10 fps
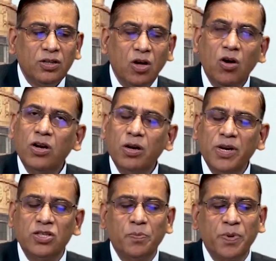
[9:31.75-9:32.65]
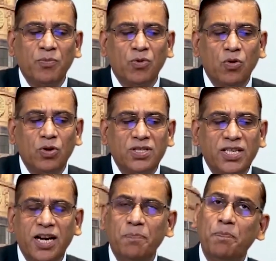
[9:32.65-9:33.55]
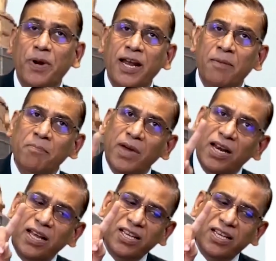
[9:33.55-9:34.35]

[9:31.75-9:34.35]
the Honorable Supreme Court said preamble